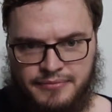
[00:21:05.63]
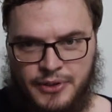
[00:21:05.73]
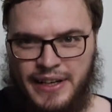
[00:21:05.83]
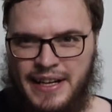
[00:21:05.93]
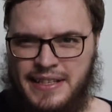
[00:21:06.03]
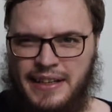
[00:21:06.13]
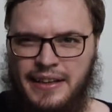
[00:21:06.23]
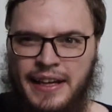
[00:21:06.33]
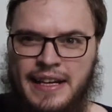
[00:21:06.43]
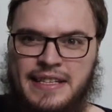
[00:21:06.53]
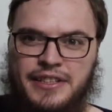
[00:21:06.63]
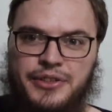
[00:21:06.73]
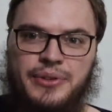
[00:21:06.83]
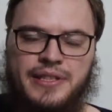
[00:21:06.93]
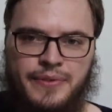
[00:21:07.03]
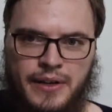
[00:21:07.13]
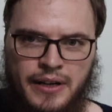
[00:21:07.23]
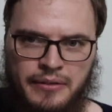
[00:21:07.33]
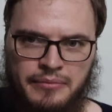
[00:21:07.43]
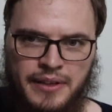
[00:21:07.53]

or he doesn't do this for her.